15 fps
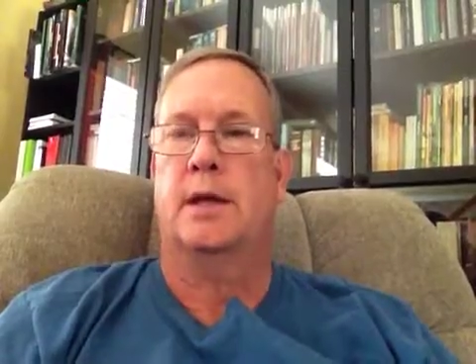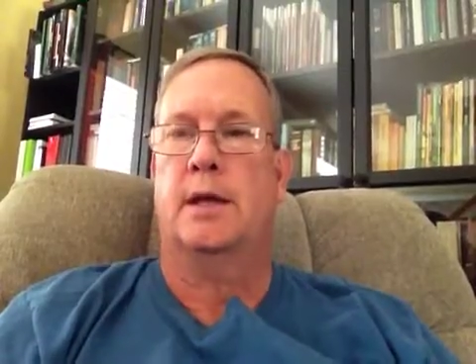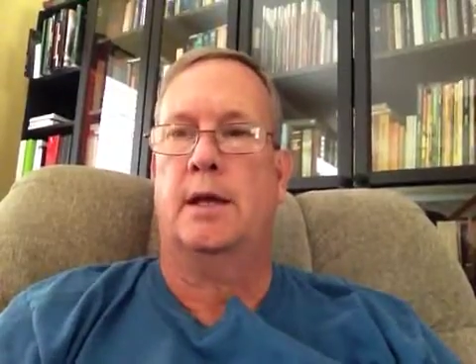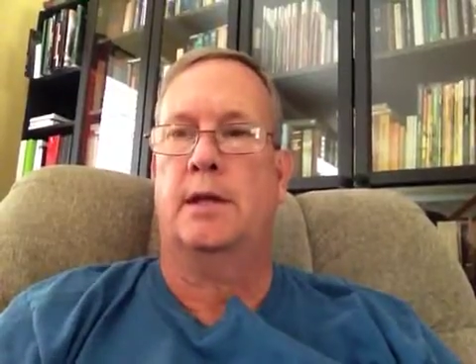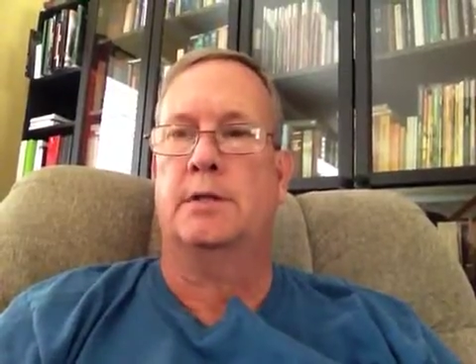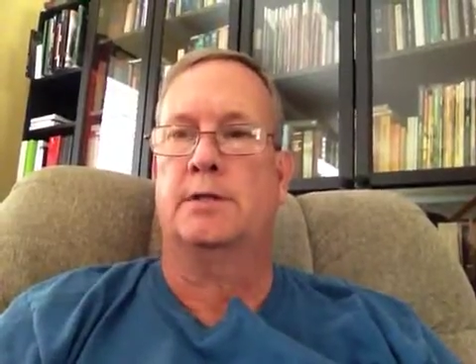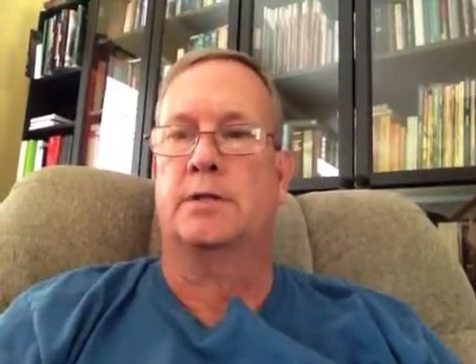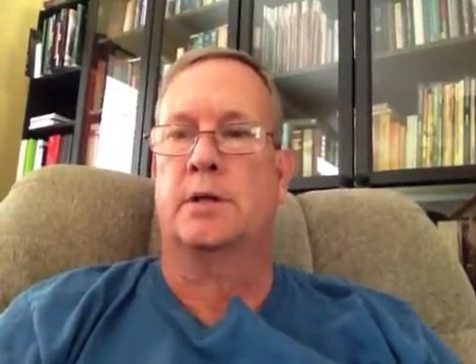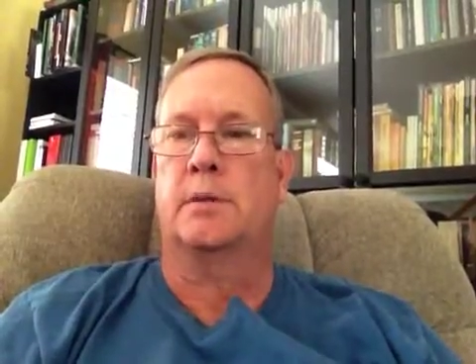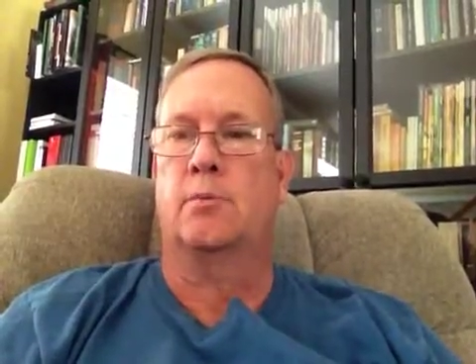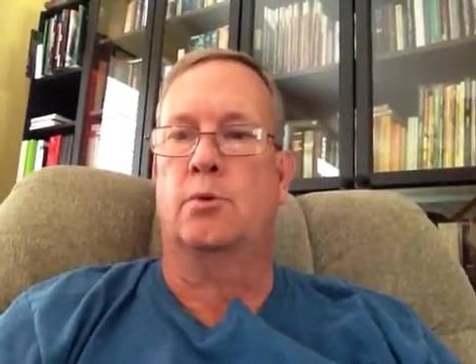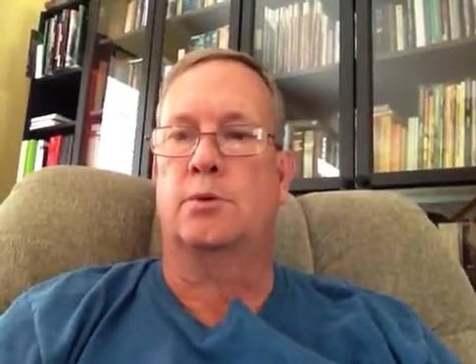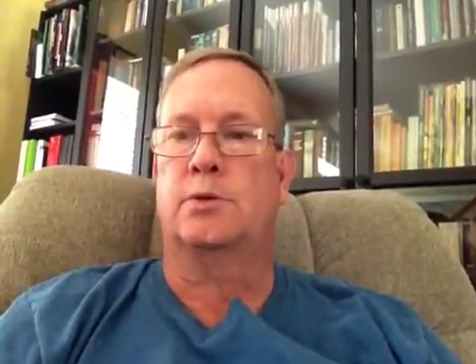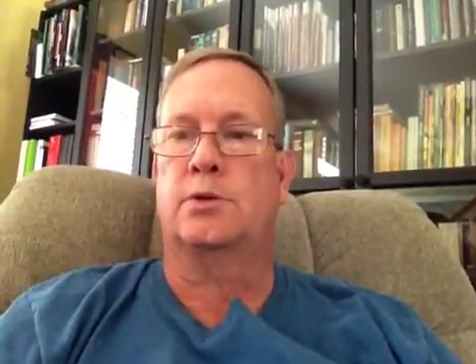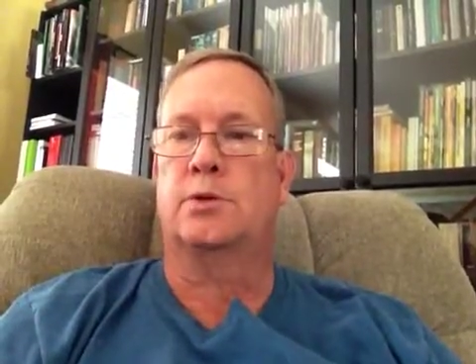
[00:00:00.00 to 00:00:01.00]
and
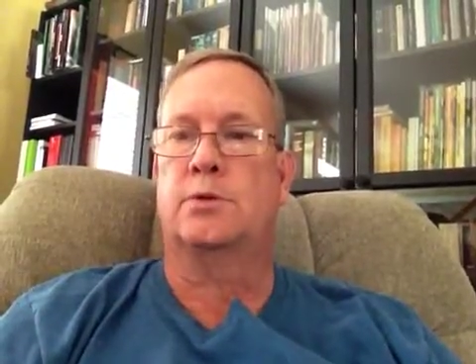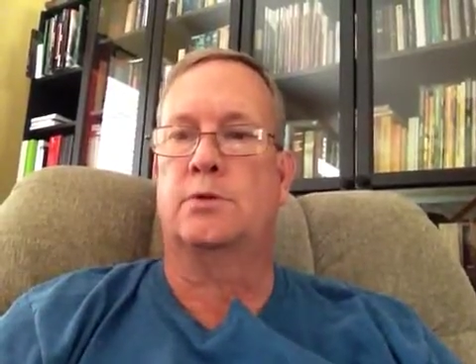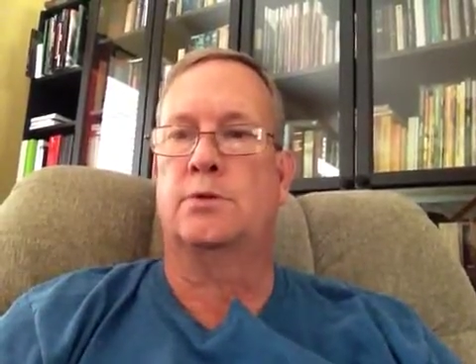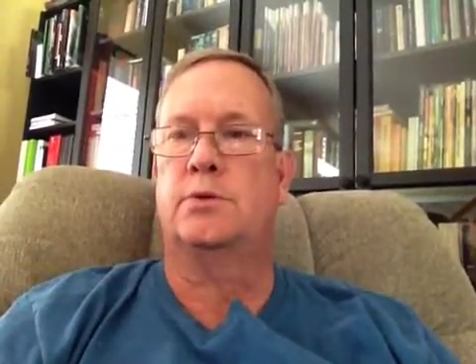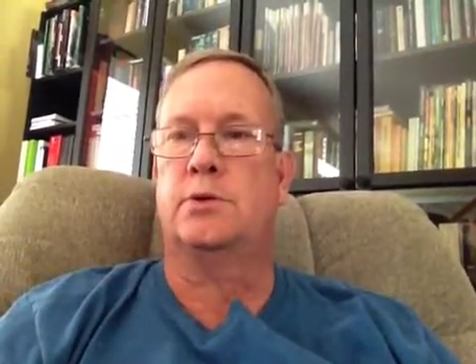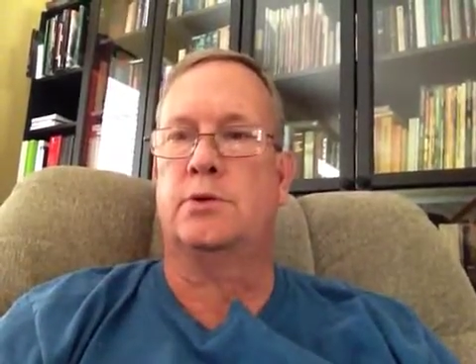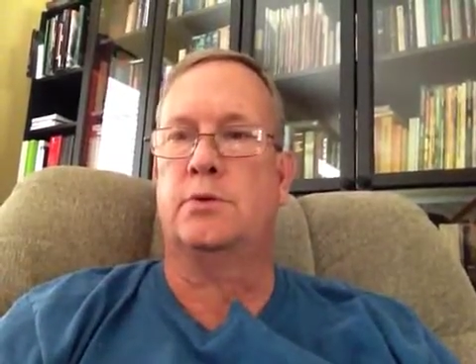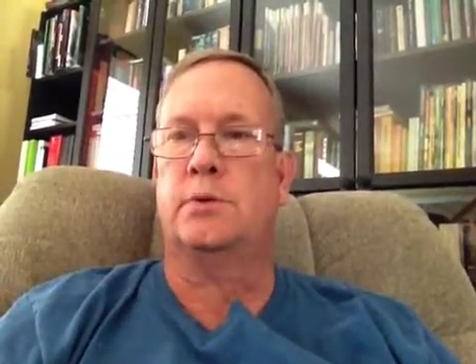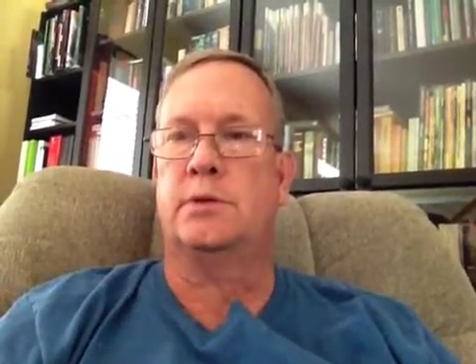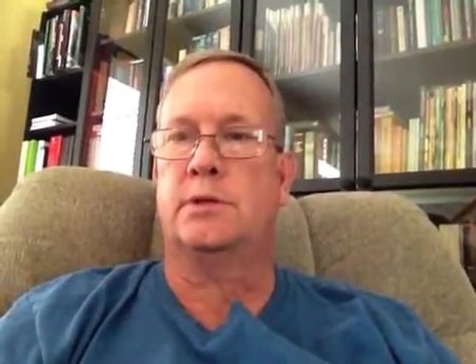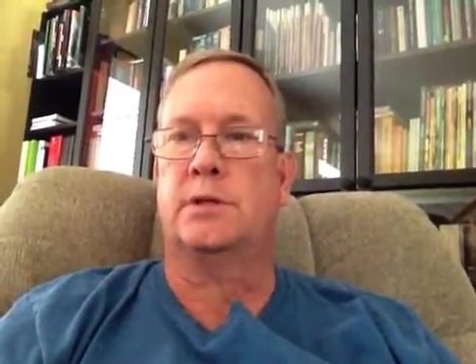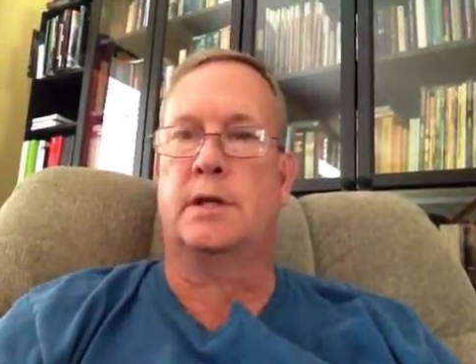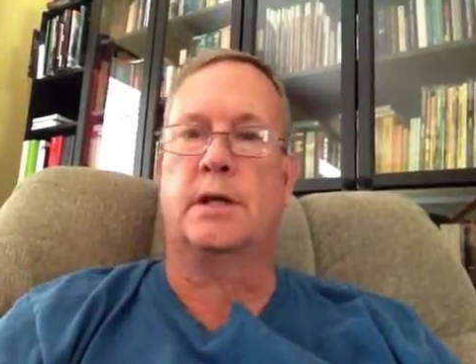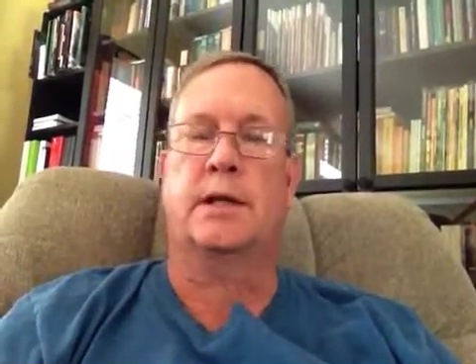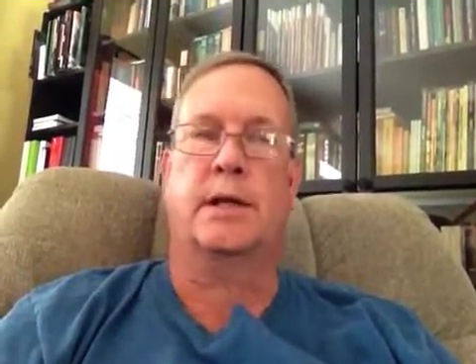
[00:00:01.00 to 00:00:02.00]
someone sued you and
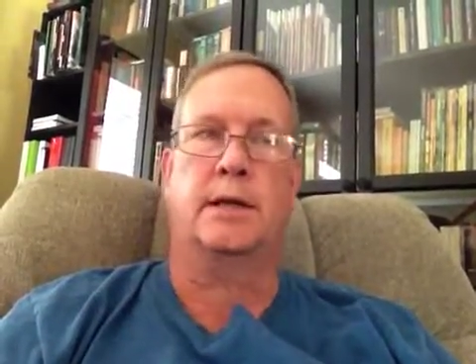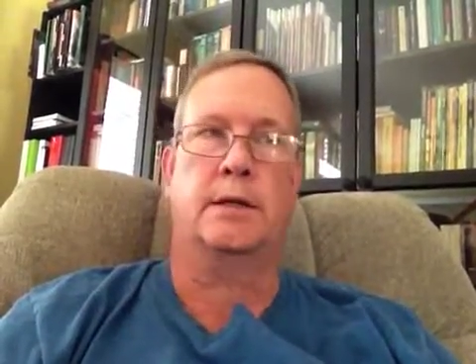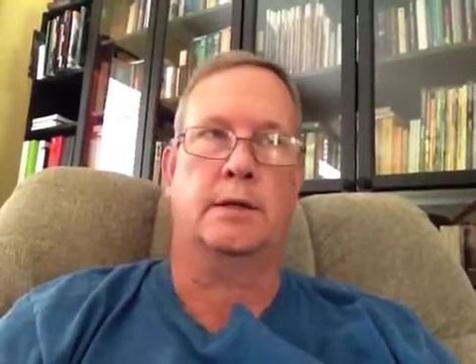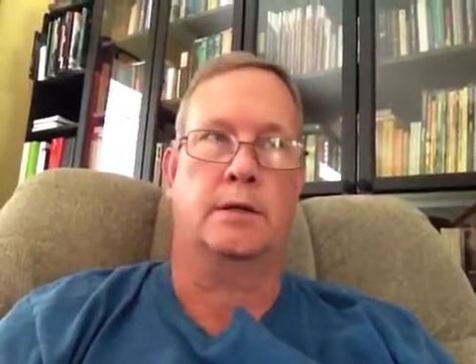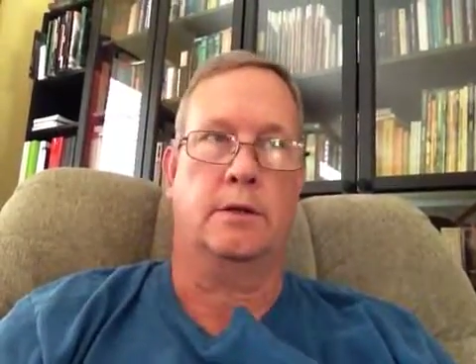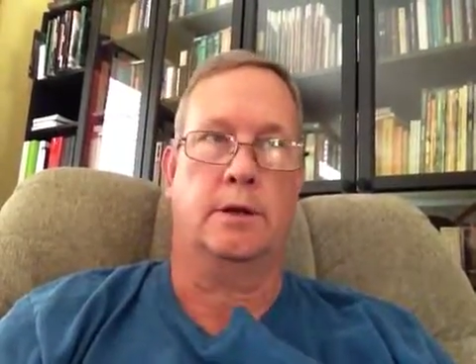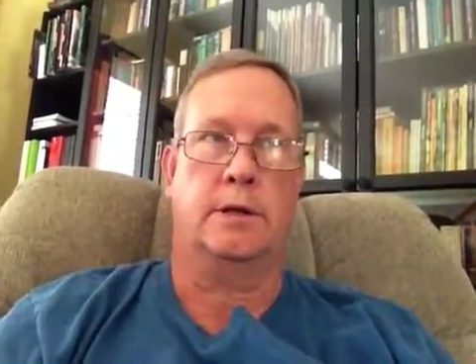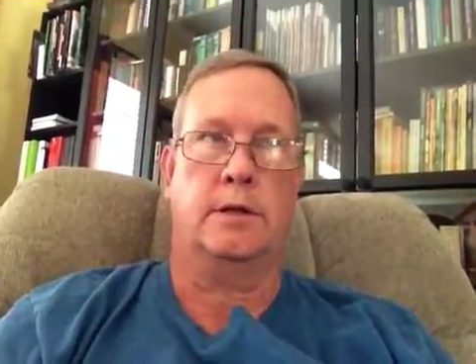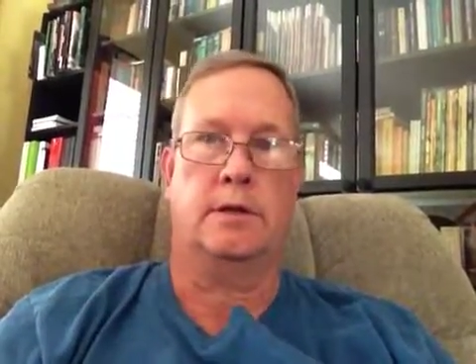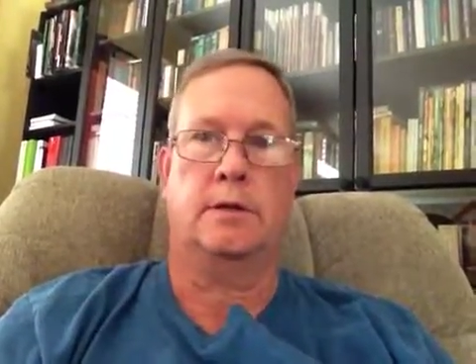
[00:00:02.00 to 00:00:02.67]
said, hey, you know,